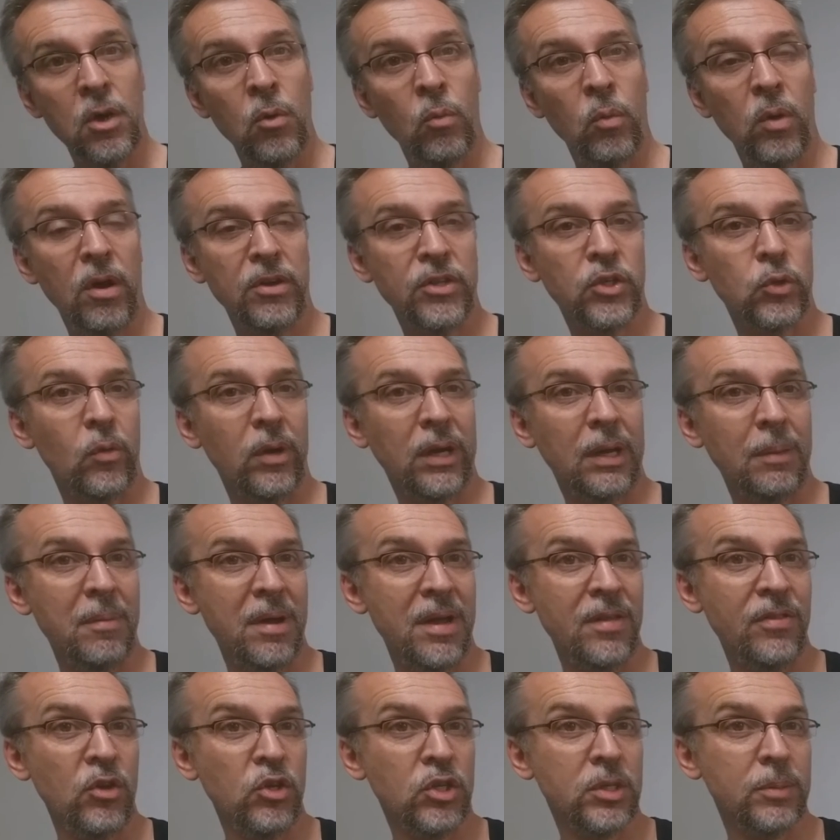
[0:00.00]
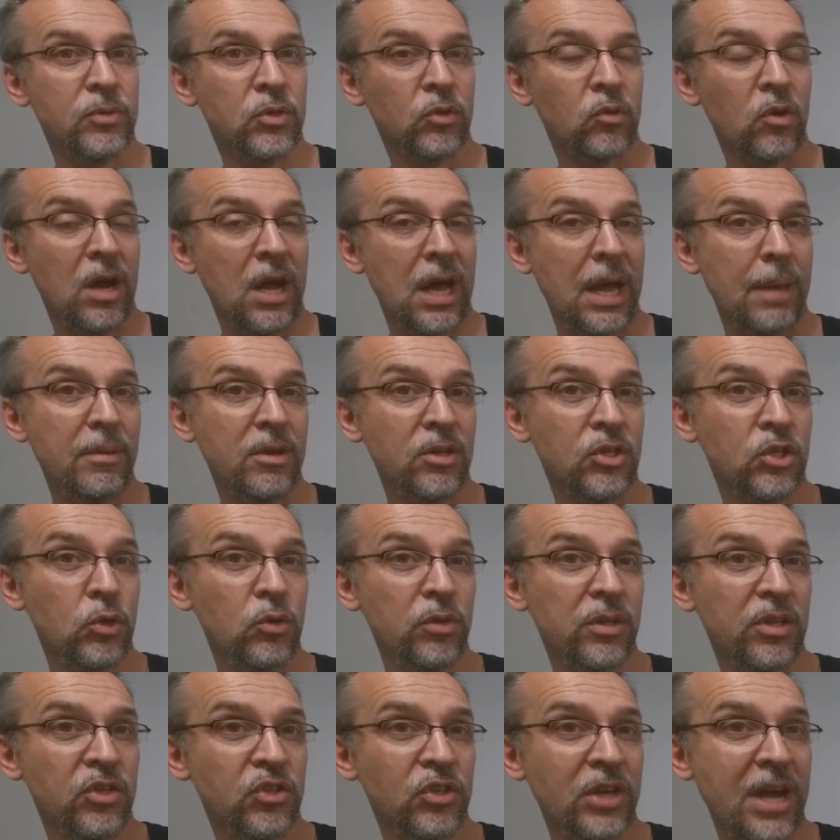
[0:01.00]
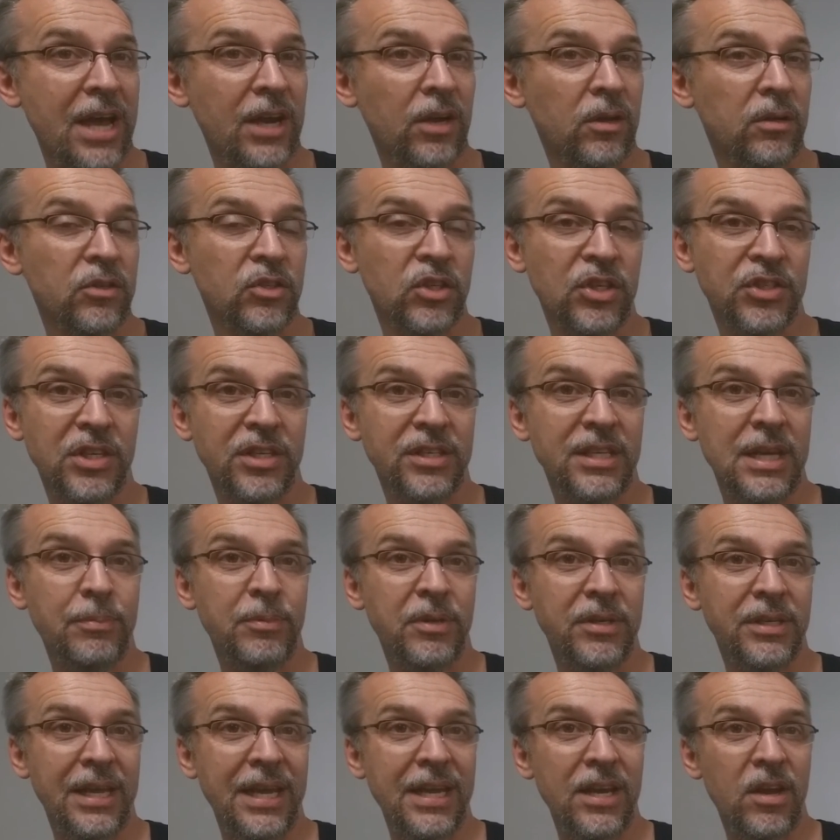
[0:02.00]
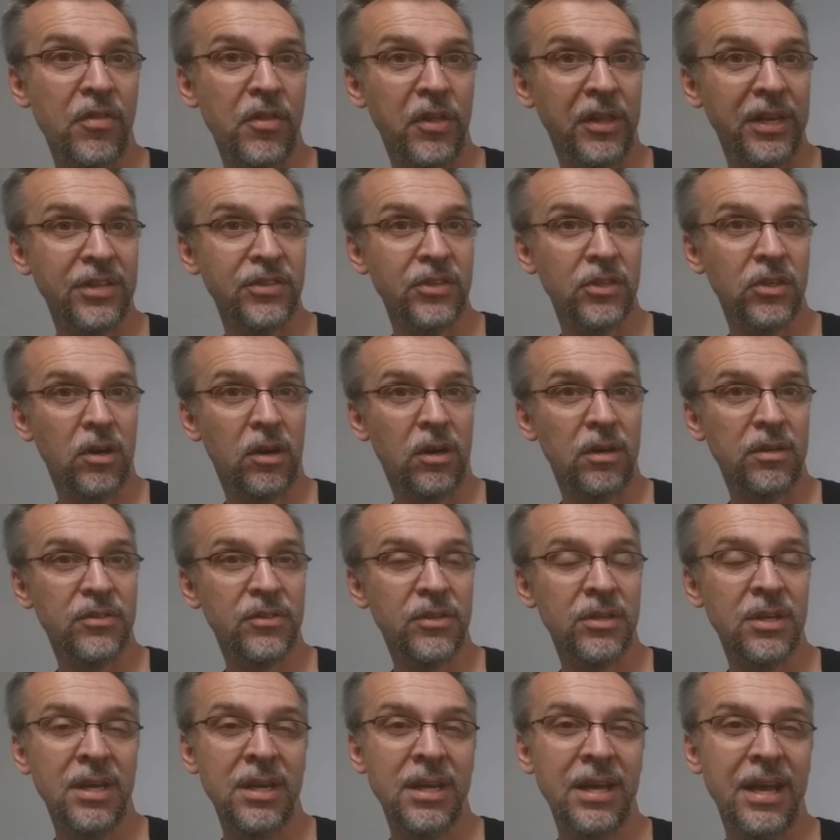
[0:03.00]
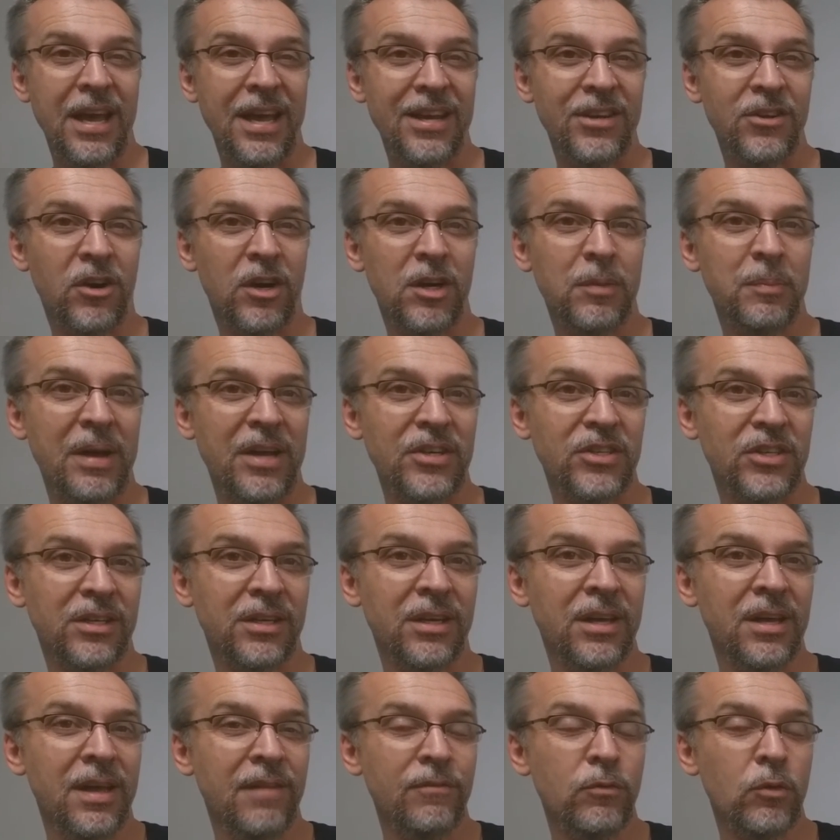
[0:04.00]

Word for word: We also recommend that you subscribe to this channel just to stay up to date on all the latest in cards and card magic.